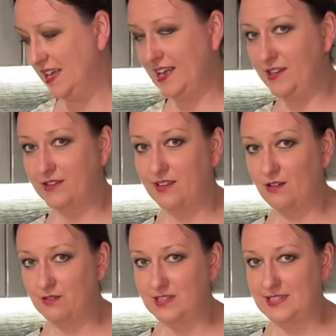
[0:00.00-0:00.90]
and you can
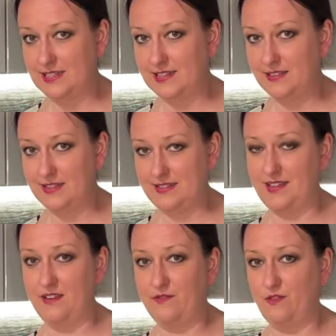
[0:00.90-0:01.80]
honestly get this
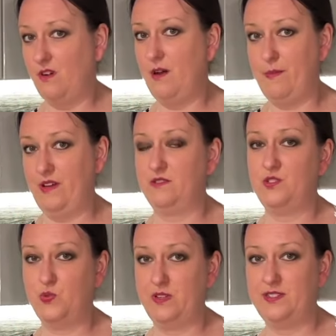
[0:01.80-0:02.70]
done for about
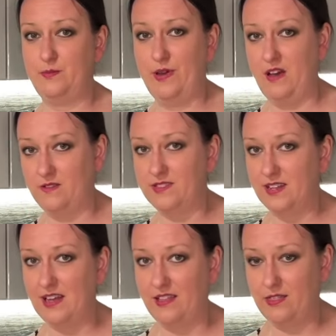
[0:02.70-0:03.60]
20 pounds
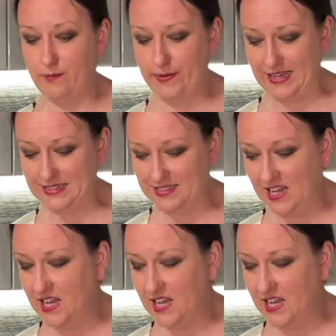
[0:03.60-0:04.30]
at the best.